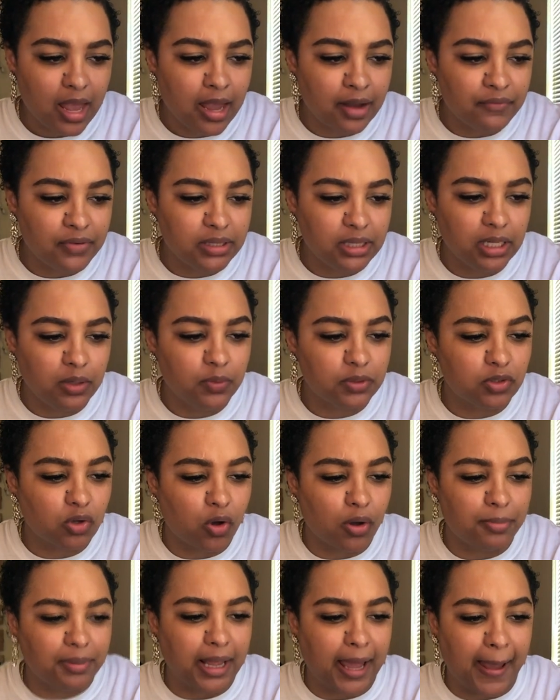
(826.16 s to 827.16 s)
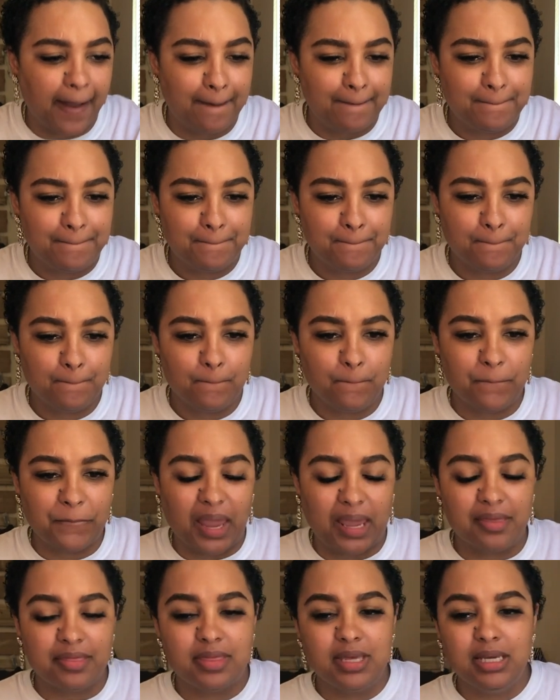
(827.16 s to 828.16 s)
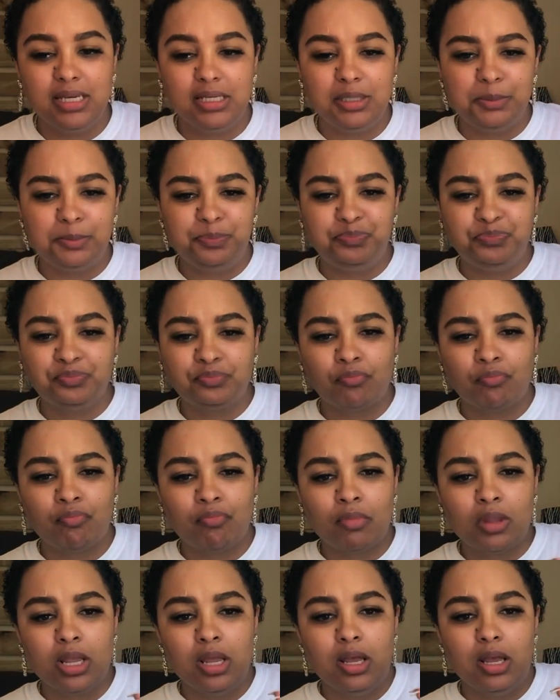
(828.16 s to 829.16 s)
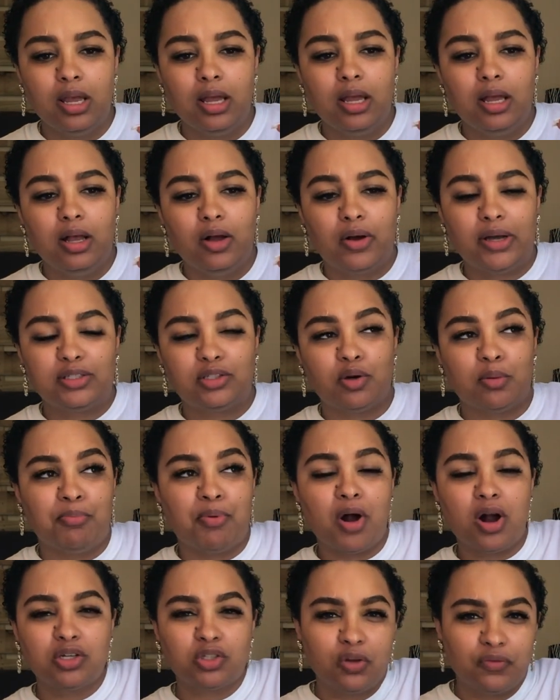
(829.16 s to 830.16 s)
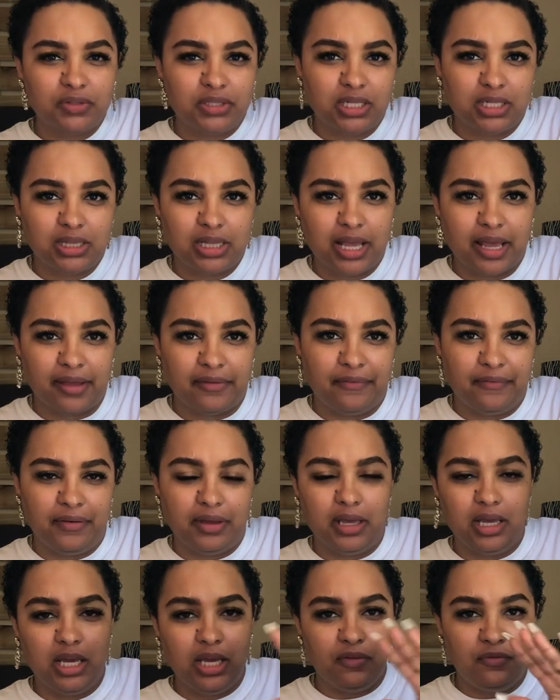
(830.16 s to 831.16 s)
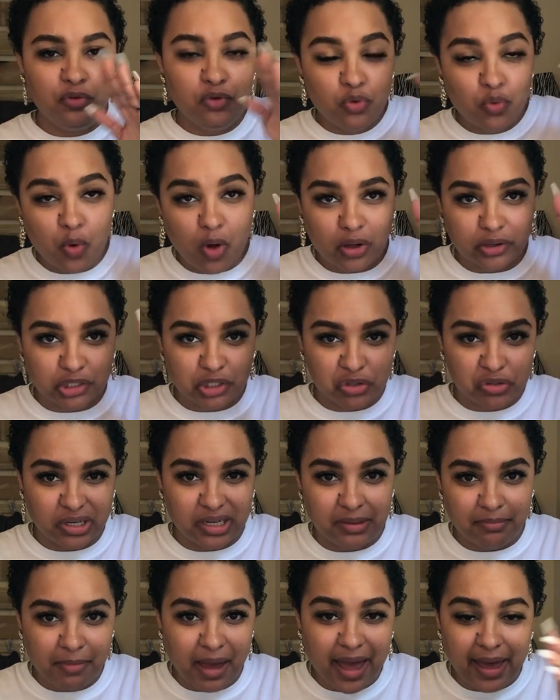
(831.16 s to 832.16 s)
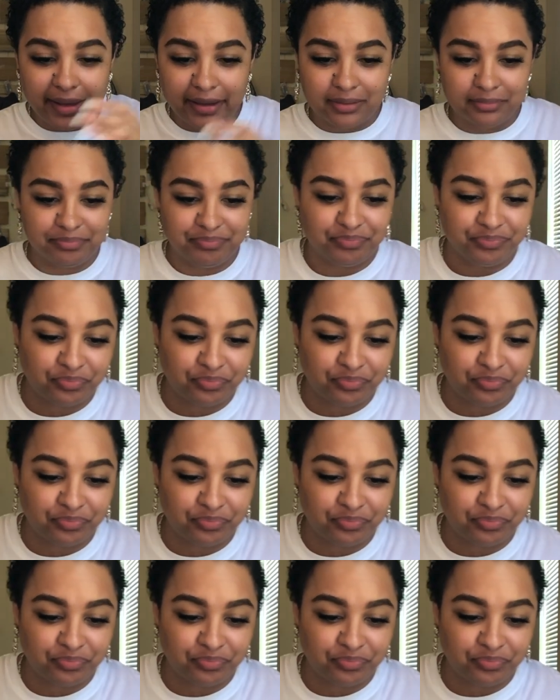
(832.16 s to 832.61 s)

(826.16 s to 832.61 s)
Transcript: Everything was all black. Then, okay, so the bar's over to the left. If you walk straight back,